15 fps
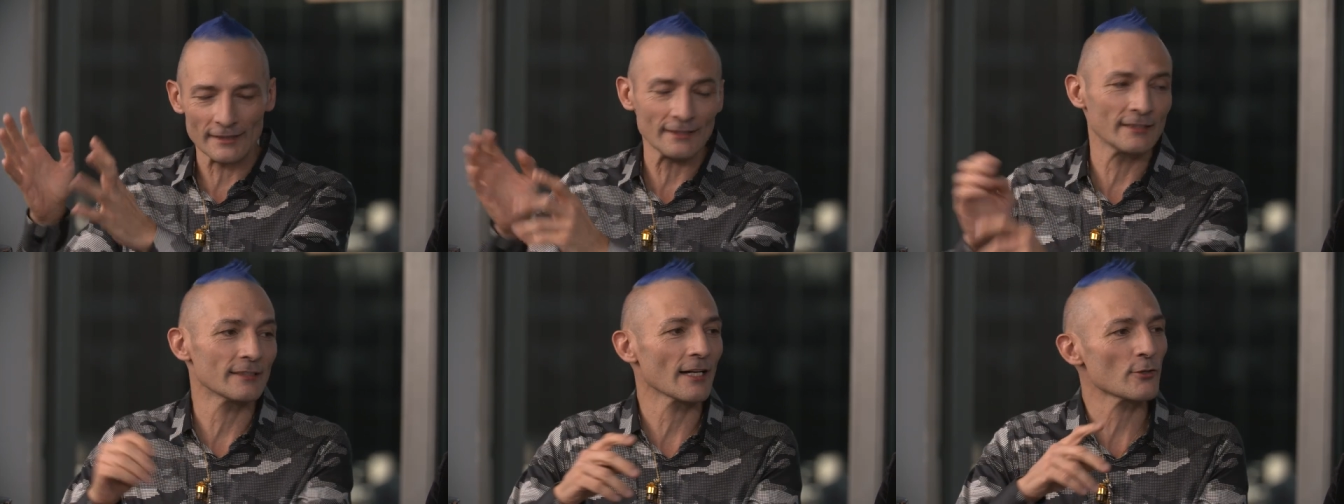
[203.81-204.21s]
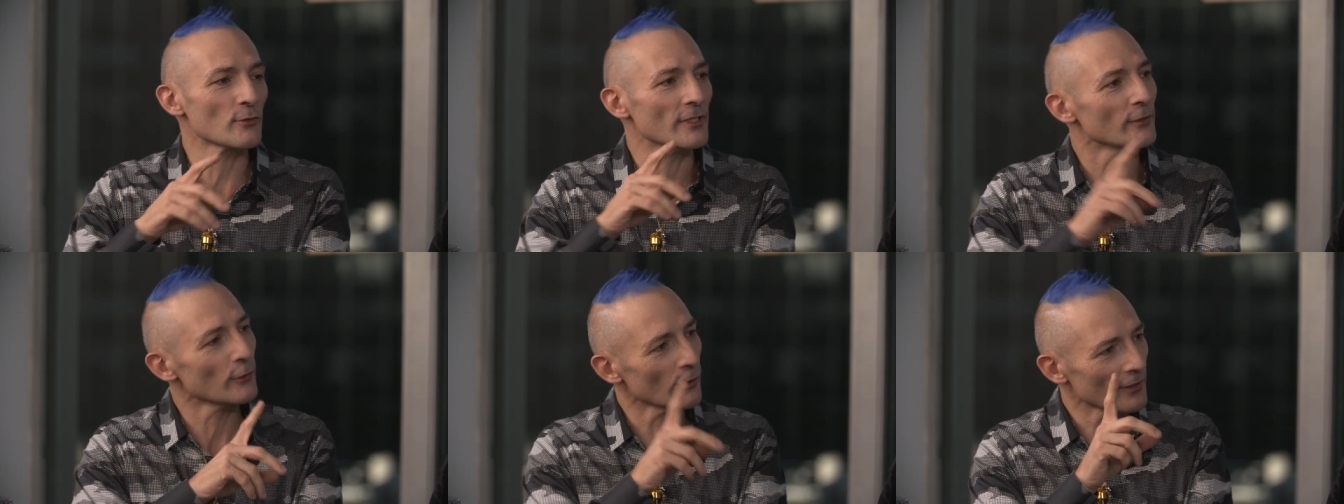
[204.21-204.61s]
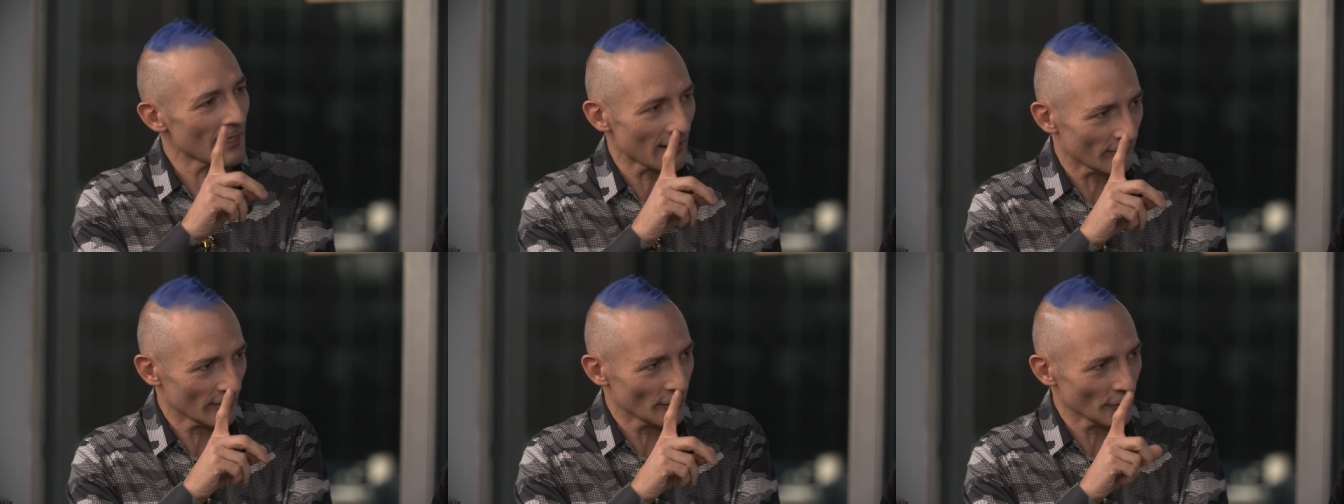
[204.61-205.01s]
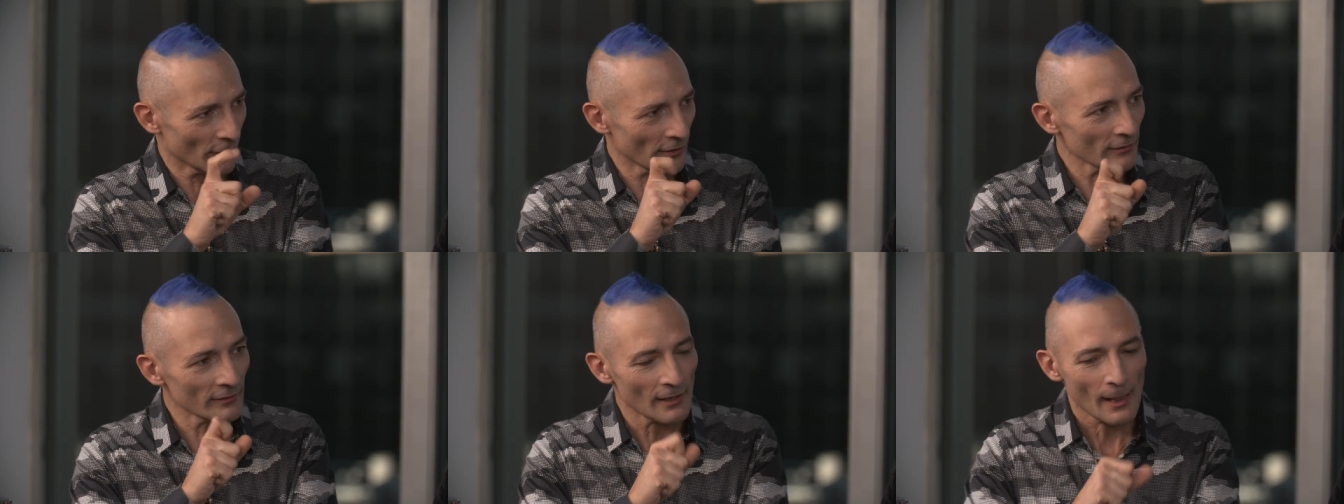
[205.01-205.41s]
This is actually not
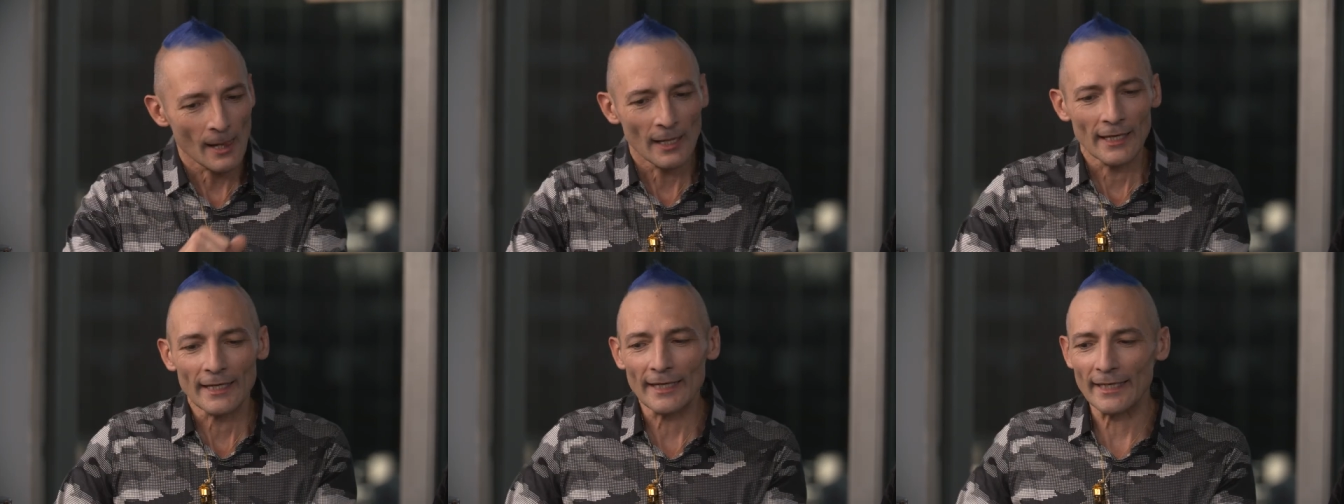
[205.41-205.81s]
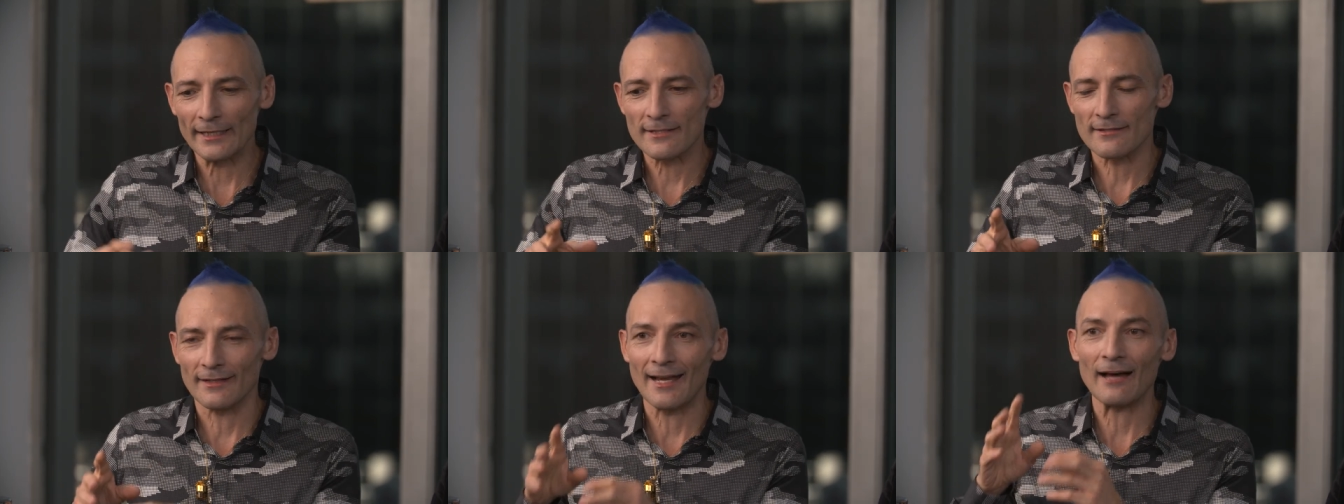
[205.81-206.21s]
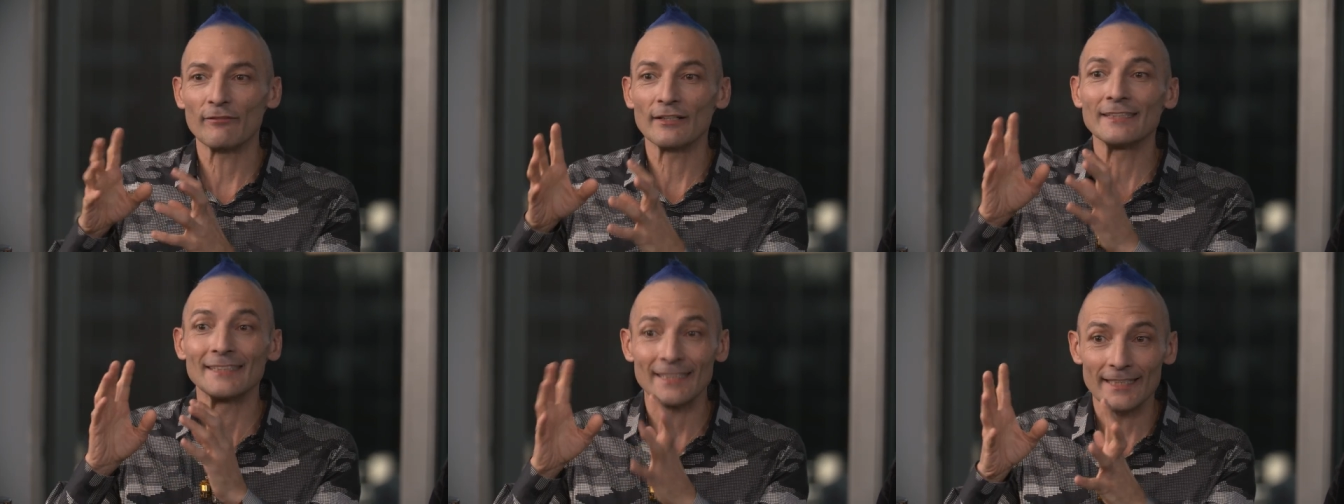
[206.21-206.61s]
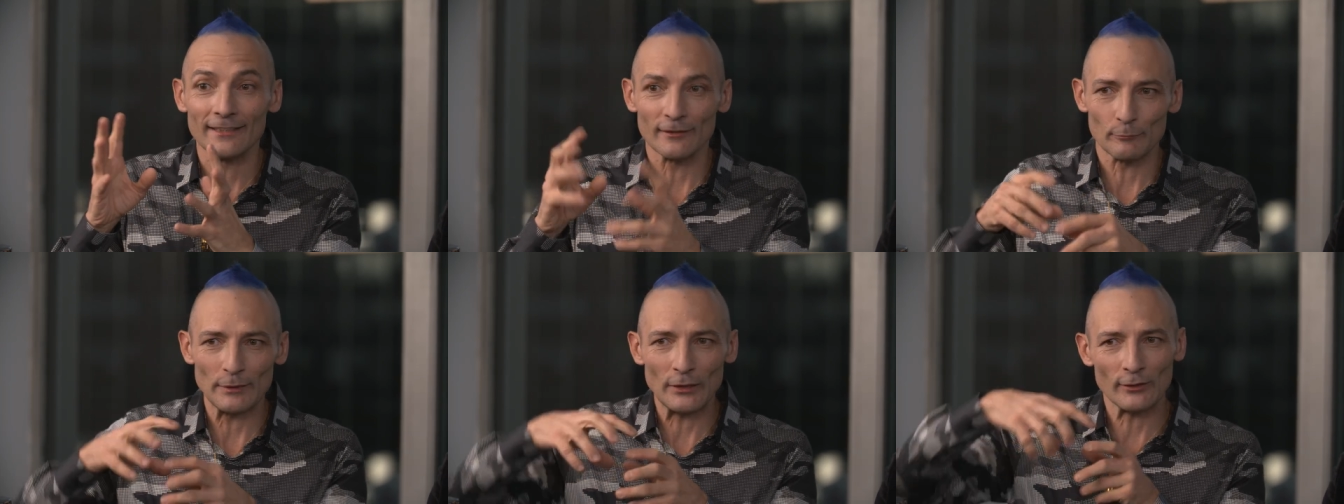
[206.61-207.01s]
lavender. It's
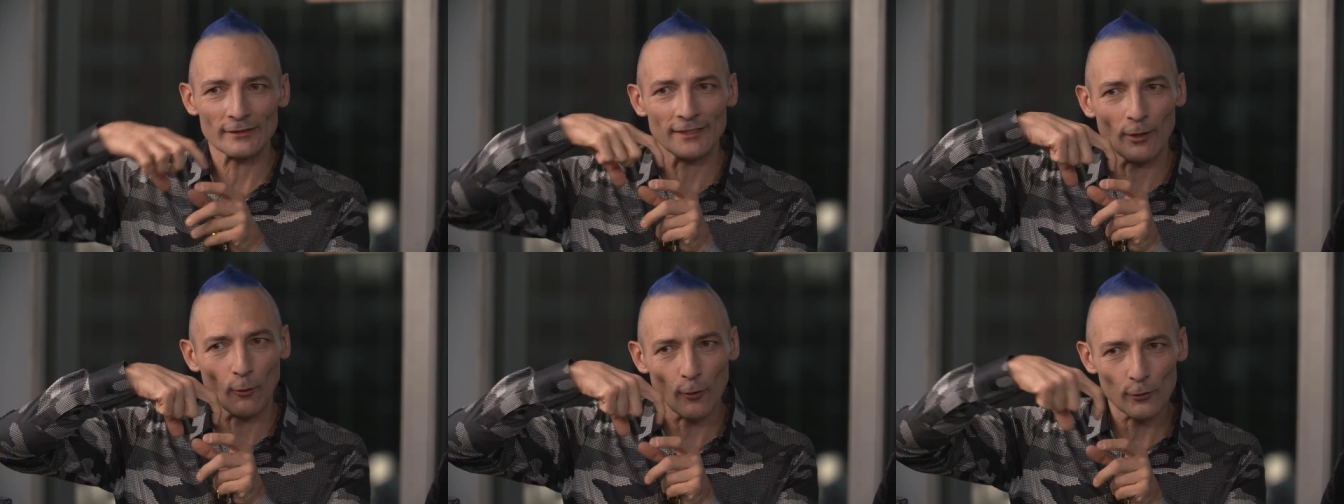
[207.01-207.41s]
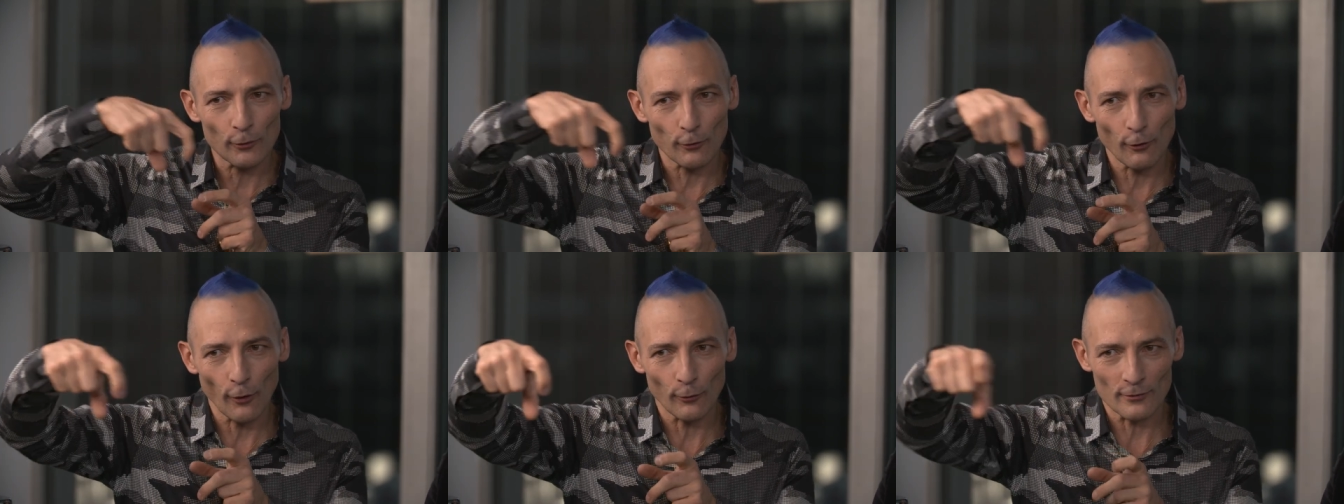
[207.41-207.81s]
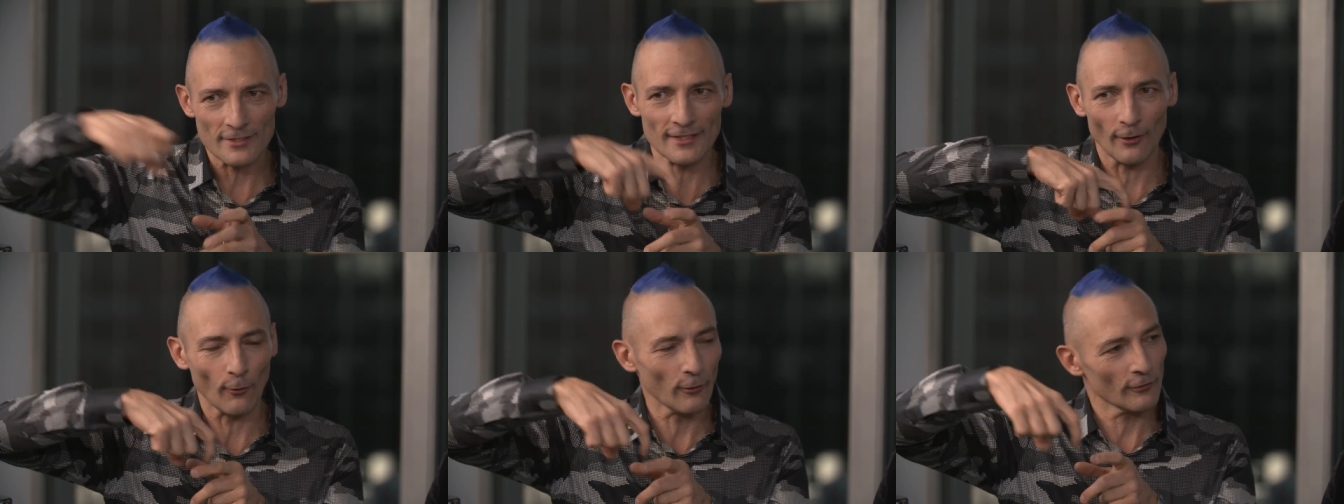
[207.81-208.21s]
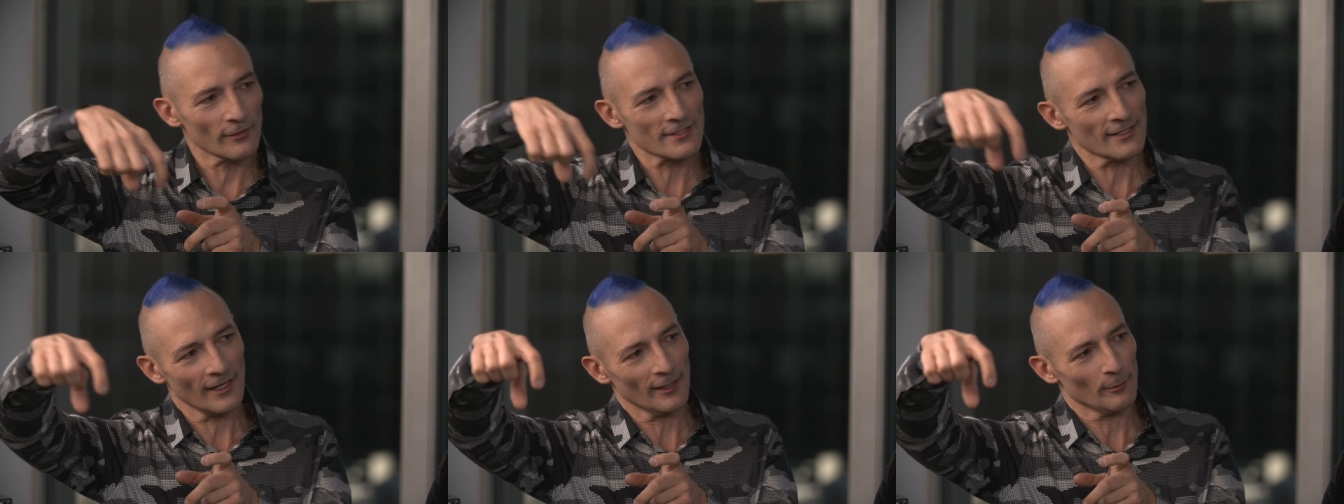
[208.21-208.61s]
lavandine, because they're all clones. They're all the
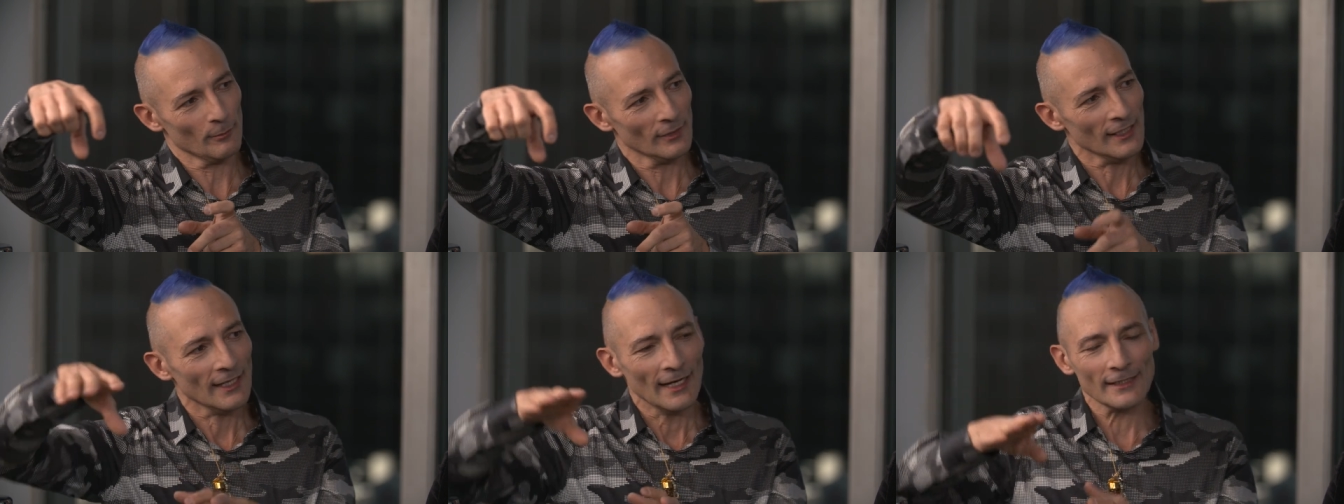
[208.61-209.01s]
same.